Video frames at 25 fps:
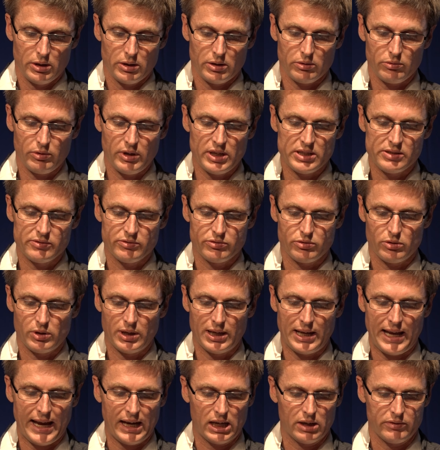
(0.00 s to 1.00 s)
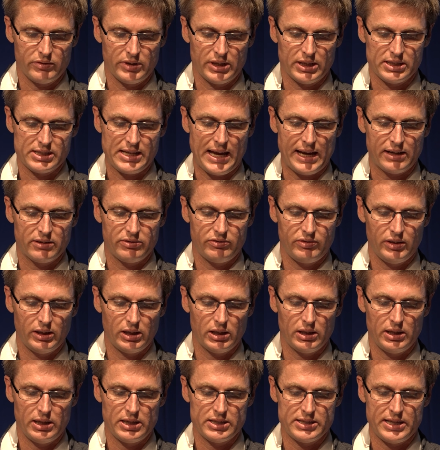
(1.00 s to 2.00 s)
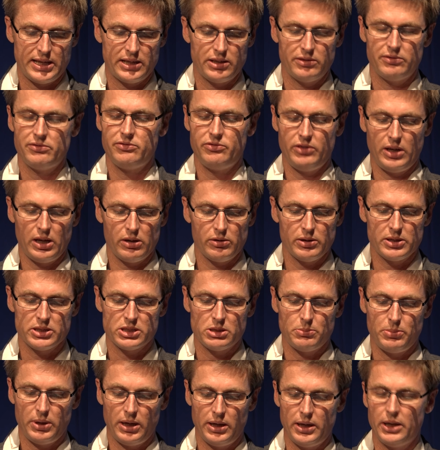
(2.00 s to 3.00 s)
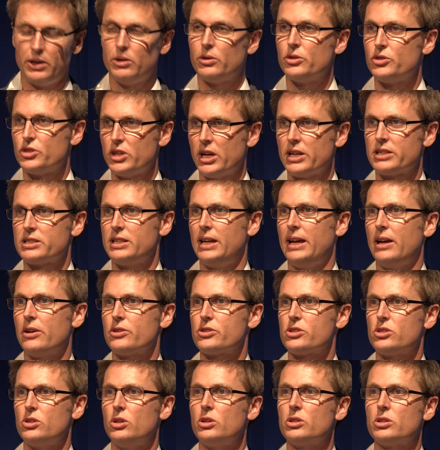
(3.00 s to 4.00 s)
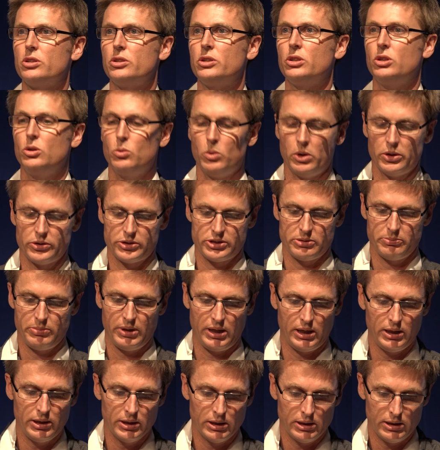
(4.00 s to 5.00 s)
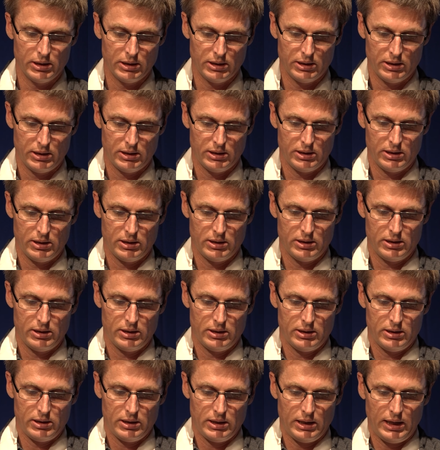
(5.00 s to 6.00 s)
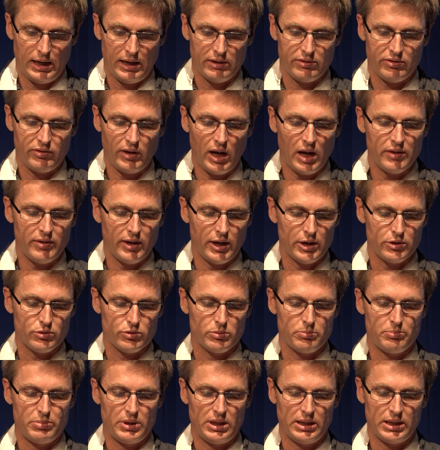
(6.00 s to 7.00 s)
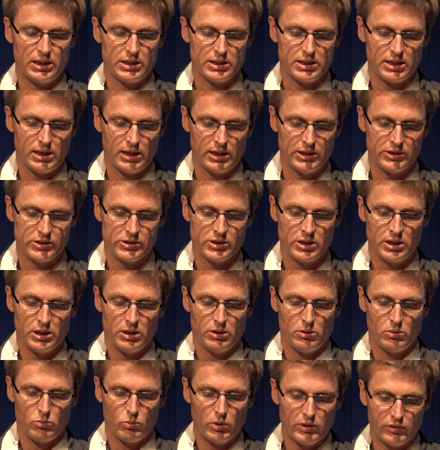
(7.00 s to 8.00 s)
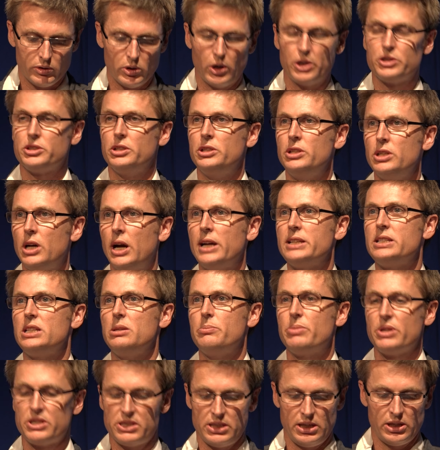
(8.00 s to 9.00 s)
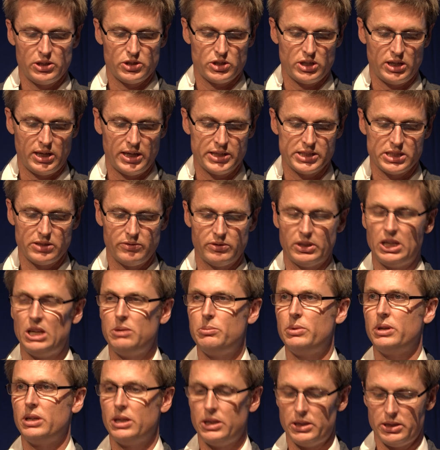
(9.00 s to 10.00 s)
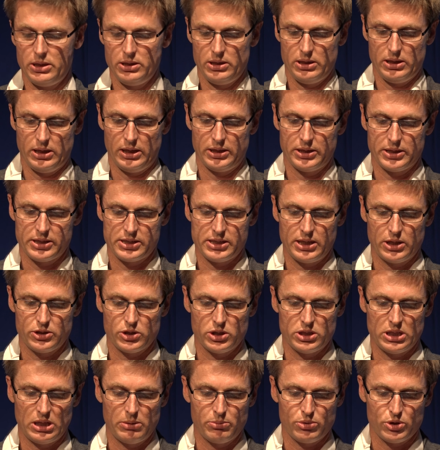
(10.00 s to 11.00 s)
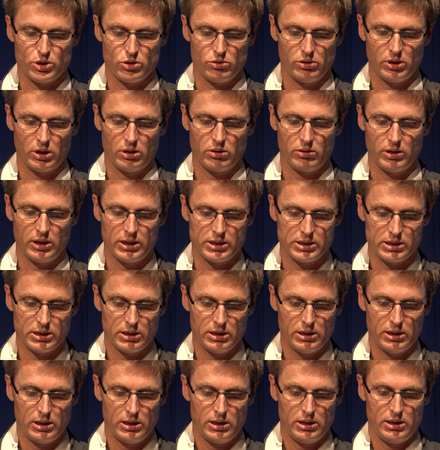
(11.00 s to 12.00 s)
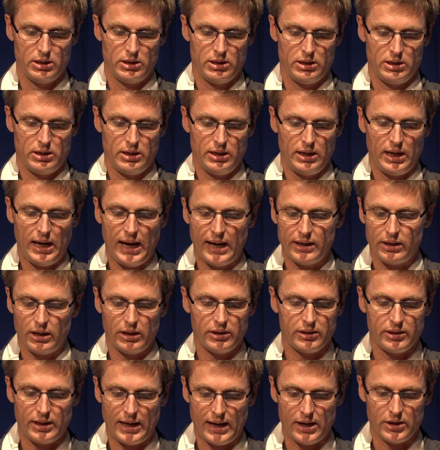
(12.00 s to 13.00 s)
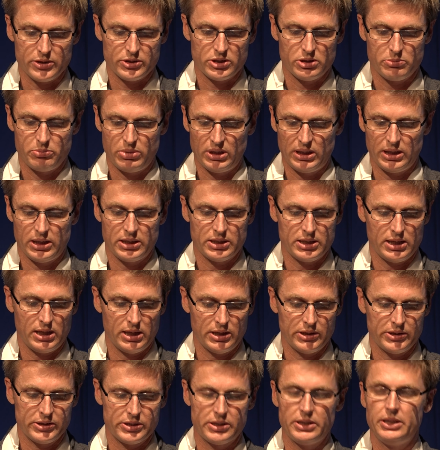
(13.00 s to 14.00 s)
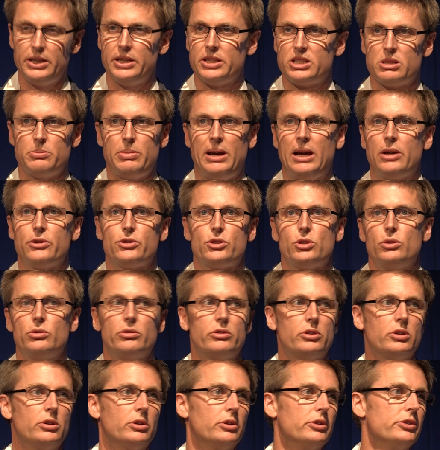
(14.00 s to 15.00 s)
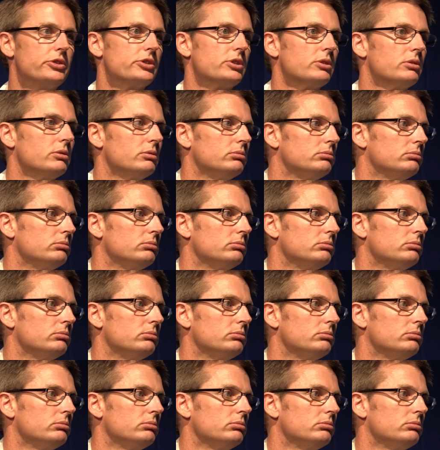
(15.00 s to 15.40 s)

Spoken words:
The reason for a lack of an exact figure is that it varies depending on just how certain you want to be. At 500 billion tonnes, we've got a 90% chance of keeping it under such a temperature increase. At 1,000 billion tonnes, it's about two-thirds.